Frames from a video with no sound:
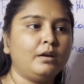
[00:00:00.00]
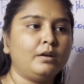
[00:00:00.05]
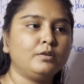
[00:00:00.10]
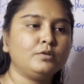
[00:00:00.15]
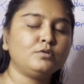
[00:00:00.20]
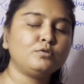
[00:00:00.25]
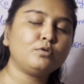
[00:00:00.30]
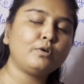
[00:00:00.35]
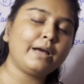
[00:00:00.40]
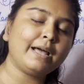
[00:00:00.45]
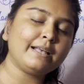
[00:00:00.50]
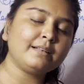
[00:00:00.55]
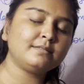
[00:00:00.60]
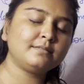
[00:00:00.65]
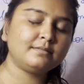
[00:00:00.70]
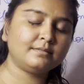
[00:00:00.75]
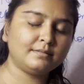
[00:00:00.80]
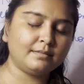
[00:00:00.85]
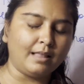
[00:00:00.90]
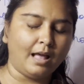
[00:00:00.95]
So
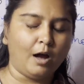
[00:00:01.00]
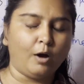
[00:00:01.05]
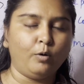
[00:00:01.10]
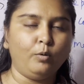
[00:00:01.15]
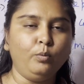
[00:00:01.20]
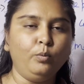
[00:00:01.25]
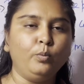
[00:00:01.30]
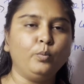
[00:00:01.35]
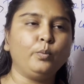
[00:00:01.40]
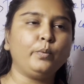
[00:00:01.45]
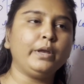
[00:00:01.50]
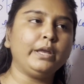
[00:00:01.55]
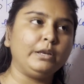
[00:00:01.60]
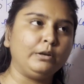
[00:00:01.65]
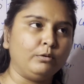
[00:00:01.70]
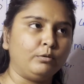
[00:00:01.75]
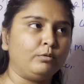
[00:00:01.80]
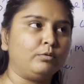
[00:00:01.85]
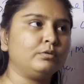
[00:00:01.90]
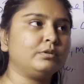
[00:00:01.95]
as now we
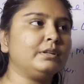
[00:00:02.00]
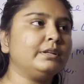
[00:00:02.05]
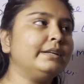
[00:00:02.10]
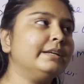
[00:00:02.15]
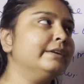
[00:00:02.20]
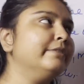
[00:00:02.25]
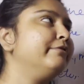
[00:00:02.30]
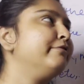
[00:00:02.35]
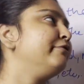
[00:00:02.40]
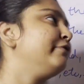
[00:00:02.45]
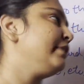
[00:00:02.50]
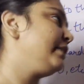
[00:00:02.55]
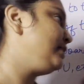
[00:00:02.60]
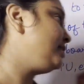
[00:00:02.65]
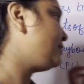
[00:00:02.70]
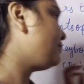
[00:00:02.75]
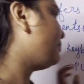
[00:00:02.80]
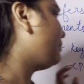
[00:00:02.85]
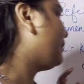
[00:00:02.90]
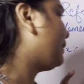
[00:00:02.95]
know the
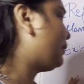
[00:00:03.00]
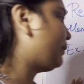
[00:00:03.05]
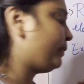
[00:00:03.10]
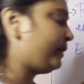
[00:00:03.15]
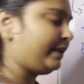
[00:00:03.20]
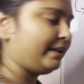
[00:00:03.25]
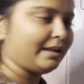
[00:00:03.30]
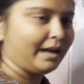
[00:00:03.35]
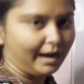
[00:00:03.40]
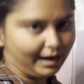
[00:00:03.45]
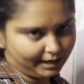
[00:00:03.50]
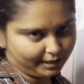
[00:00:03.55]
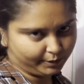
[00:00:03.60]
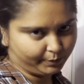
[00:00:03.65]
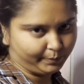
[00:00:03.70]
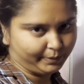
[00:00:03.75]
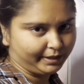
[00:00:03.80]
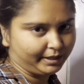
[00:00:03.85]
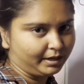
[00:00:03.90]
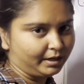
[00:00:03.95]
difference between
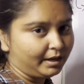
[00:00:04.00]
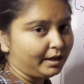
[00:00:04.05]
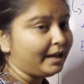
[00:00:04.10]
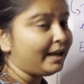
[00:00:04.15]
hardware